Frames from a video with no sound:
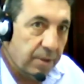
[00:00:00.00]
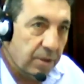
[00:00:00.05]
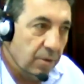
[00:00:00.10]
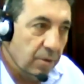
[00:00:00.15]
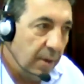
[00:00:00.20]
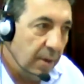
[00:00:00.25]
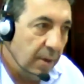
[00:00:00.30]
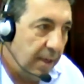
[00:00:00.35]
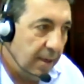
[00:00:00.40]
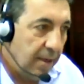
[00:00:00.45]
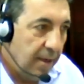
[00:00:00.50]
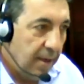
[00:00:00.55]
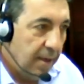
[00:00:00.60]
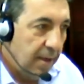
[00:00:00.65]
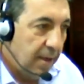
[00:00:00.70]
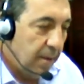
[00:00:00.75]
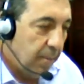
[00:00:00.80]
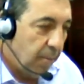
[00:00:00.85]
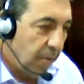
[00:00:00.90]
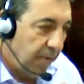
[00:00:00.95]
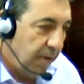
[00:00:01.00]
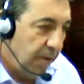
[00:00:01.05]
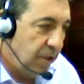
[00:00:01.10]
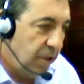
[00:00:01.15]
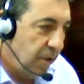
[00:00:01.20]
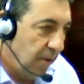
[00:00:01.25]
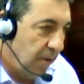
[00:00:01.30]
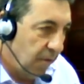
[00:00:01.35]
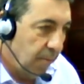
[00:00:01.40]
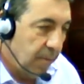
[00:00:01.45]
between
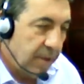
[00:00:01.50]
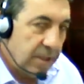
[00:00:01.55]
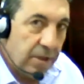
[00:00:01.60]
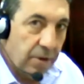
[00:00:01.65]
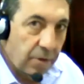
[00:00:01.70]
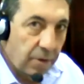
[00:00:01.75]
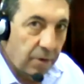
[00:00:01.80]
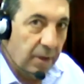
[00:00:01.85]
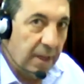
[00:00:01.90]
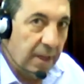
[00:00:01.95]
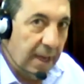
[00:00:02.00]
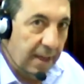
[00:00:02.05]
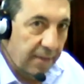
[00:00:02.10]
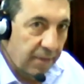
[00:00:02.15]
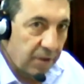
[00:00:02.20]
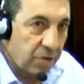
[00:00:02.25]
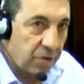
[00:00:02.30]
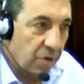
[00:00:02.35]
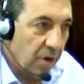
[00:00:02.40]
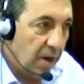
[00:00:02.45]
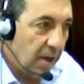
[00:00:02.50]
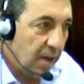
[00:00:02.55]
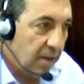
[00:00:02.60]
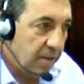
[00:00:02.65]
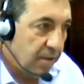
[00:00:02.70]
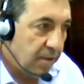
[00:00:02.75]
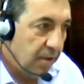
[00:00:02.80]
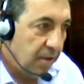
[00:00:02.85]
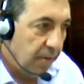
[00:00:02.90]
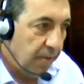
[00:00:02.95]
provision of the material and the trial
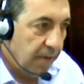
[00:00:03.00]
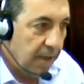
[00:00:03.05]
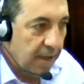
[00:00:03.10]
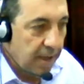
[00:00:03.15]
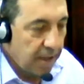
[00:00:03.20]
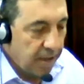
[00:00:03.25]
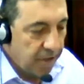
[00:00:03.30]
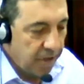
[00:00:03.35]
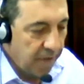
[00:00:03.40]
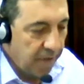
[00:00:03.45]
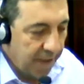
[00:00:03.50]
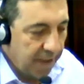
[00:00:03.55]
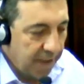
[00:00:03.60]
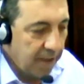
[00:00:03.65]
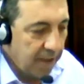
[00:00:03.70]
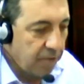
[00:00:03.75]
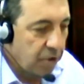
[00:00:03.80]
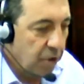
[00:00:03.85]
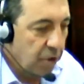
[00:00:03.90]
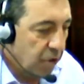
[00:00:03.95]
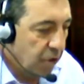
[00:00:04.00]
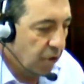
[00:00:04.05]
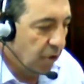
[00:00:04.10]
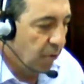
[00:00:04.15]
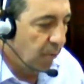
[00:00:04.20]
itself. So that gives you 2